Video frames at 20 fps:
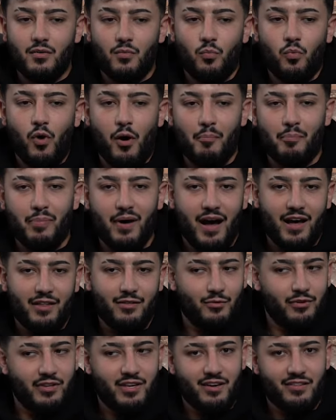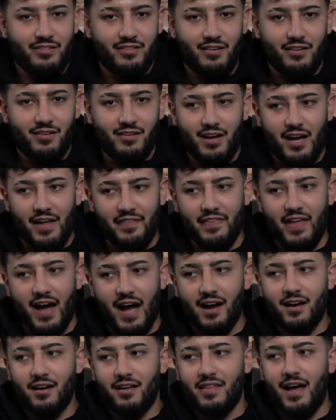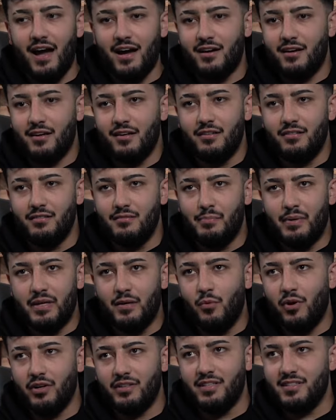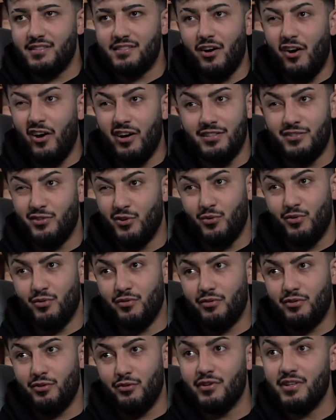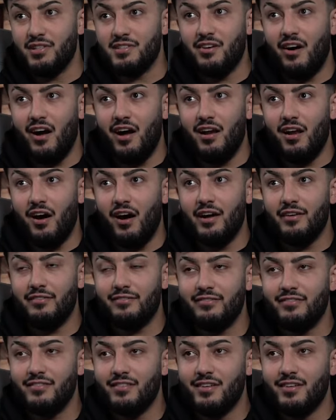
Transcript: one path or the other, and that, that can be what decides your, your entire life.